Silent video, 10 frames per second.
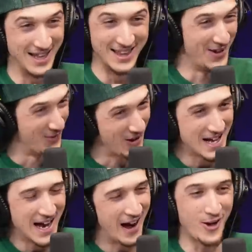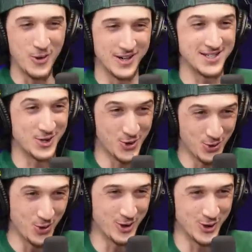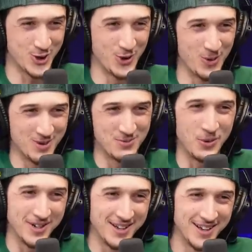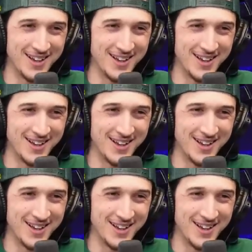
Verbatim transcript: I thought you were gonna say cuckoo cuckoo at one point.